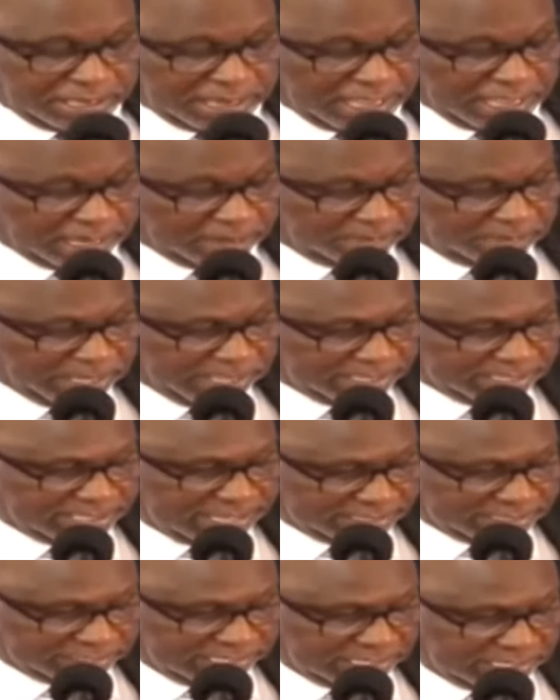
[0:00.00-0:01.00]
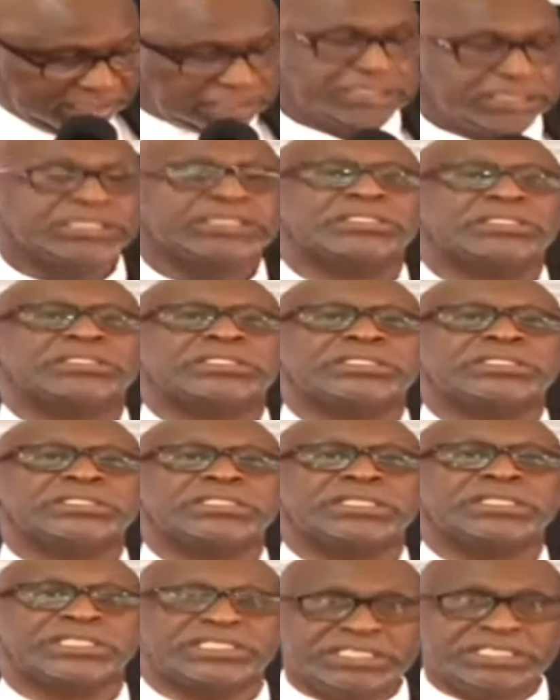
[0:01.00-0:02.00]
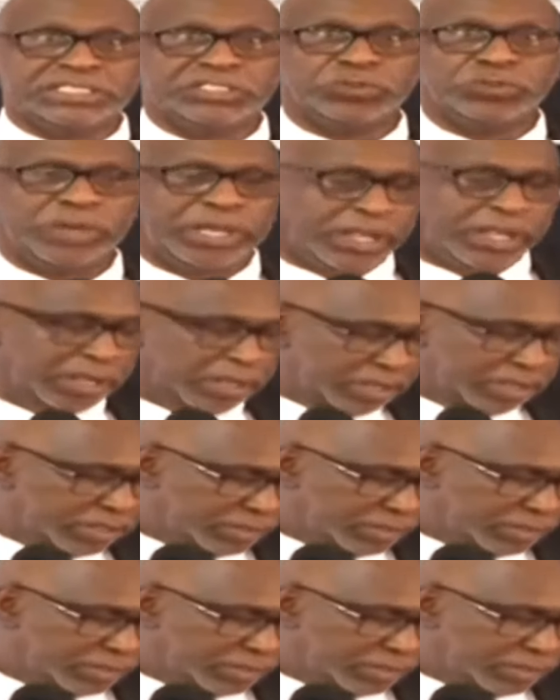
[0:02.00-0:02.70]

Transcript: Rarabuyatata, it is well.